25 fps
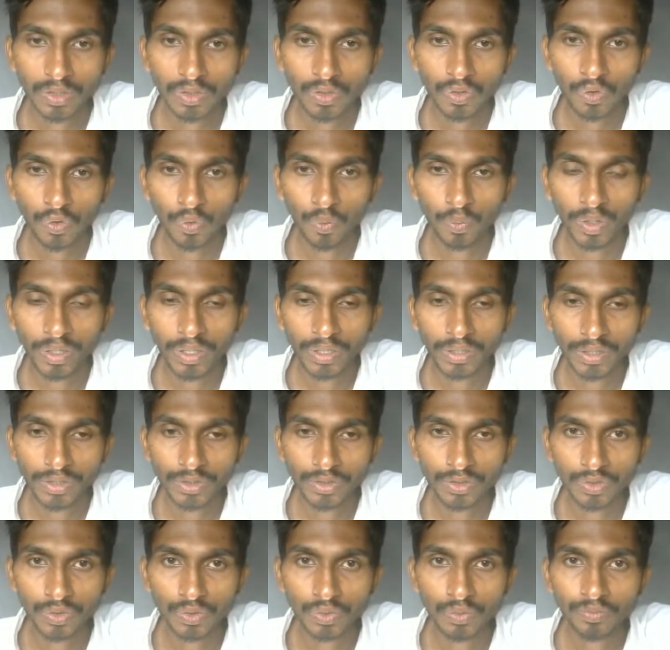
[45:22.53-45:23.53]
Over return
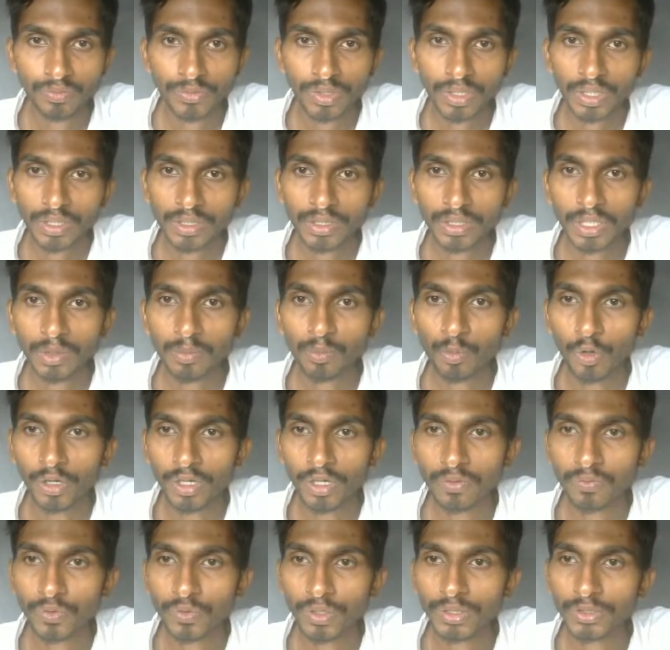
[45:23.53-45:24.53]
true. The
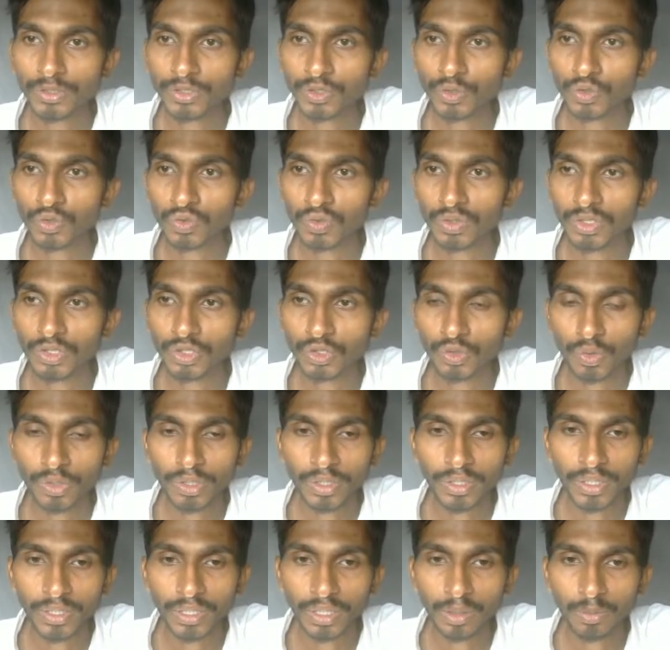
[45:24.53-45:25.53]
important fields you should store in
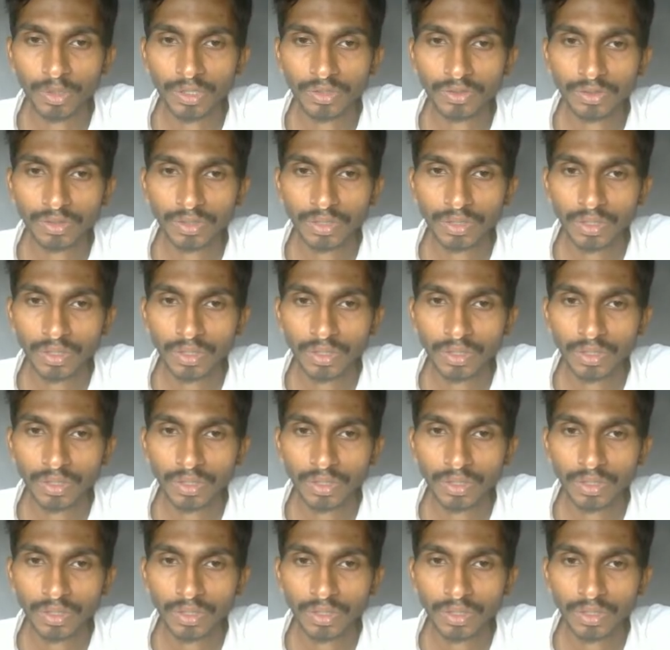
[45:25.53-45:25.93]
database,